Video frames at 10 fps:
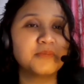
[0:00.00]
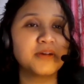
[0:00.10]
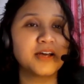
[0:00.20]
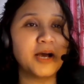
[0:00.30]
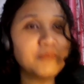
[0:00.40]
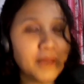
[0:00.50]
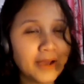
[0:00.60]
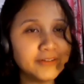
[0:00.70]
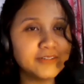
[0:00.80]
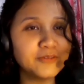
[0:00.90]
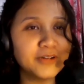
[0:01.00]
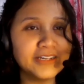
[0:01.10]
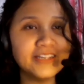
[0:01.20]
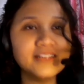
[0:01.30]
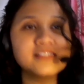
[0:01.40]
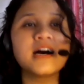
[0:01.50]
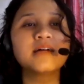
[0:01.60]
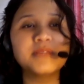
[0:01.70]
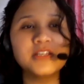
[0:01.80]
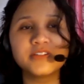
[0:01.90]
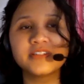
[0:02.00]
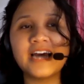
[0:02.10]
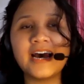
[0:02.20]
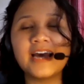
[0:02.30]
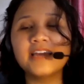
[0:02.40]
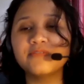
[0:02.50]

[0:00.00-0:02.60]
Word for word: But I'm married already, so I'll be your guide